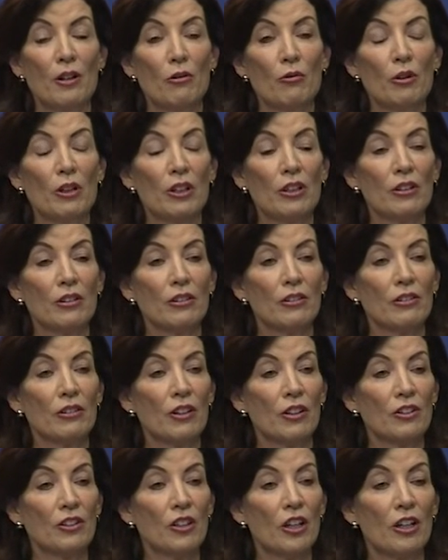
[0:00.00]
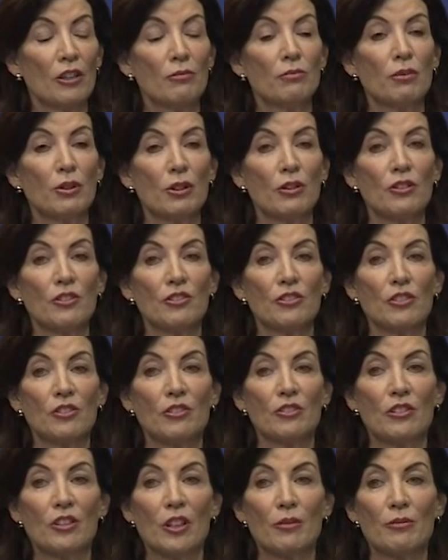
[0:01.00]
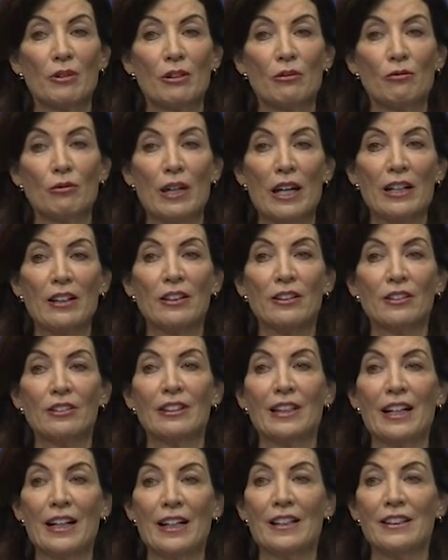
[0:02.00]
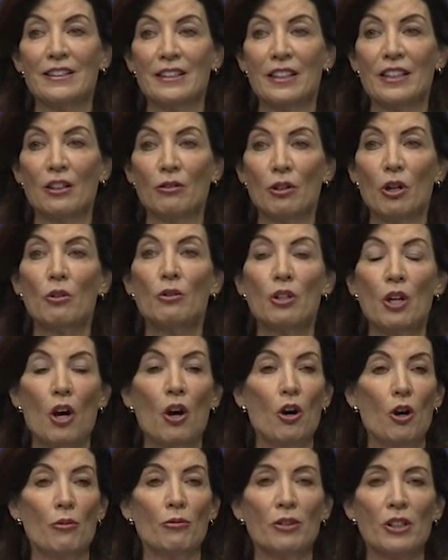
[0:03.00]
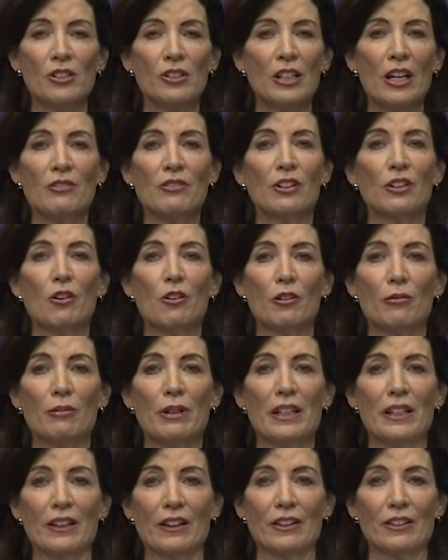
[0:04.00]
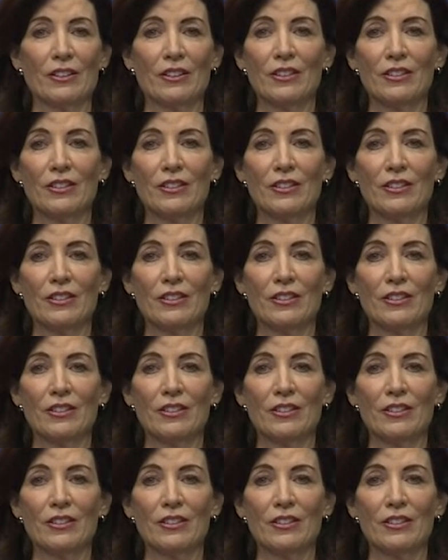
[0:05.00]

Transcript: where a young person can be radicalized in their own home, doesn't have to go to meetings.